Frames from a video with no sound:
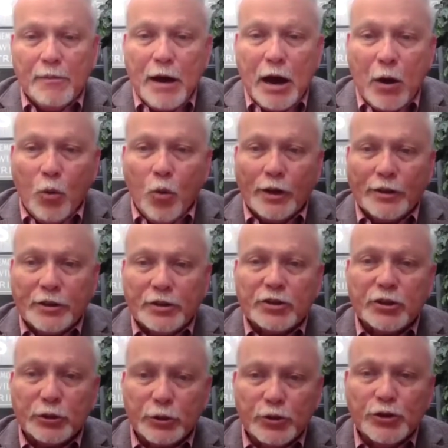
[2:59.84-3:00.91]
about what
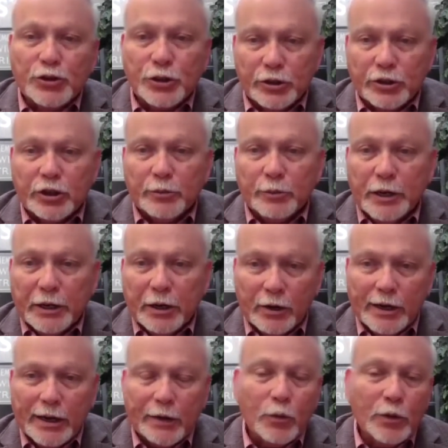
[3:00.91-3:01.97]
the solution could be.
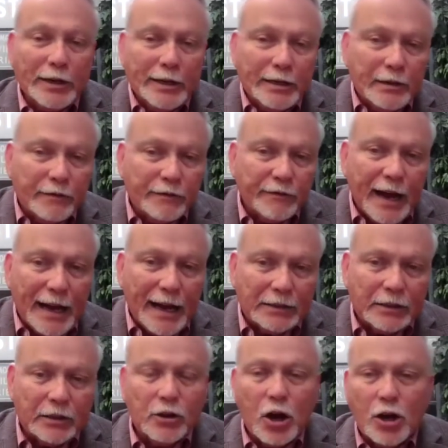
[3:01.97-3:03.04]
Okay, we need to
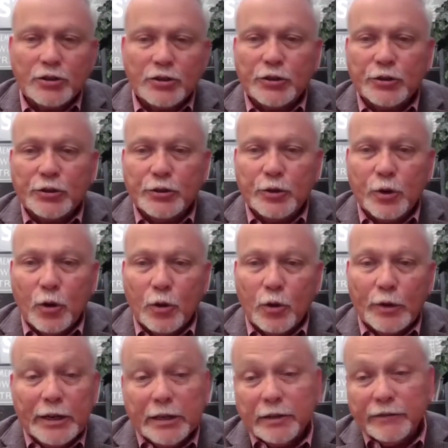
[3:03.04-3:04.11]
file a lawsuit,
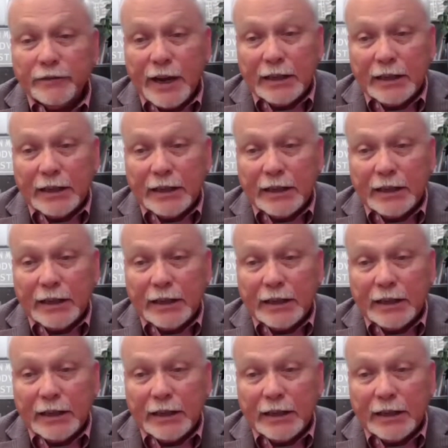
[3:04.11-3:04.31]
or we need